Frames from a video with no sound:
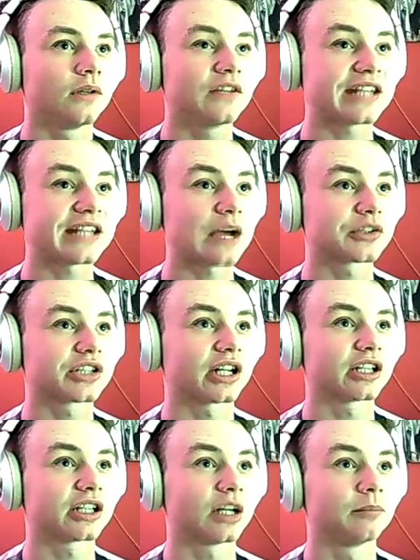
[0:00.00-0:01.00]
This house is
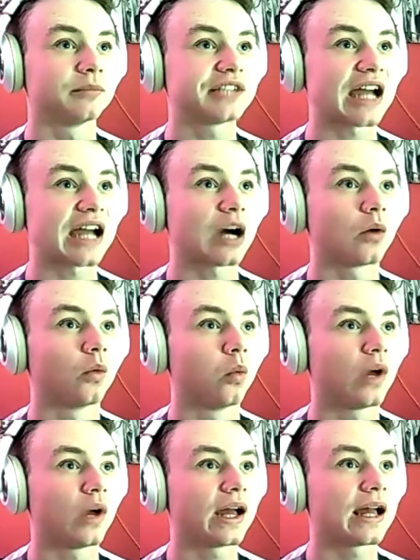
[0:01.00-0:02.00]
gonna come
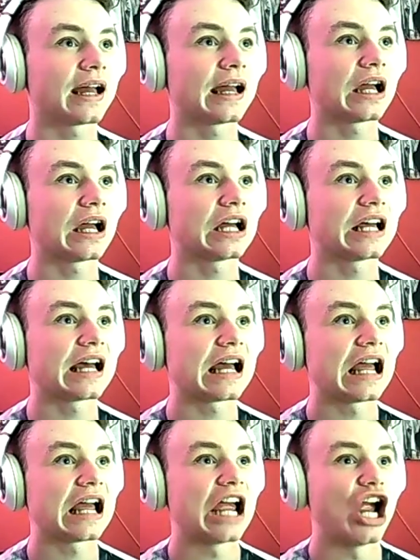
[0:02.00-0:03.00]
down
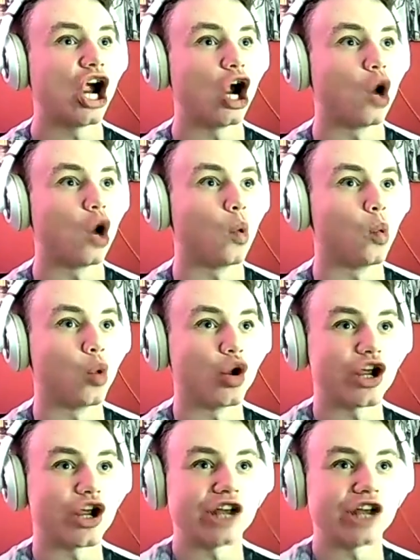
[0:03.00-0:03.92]
where we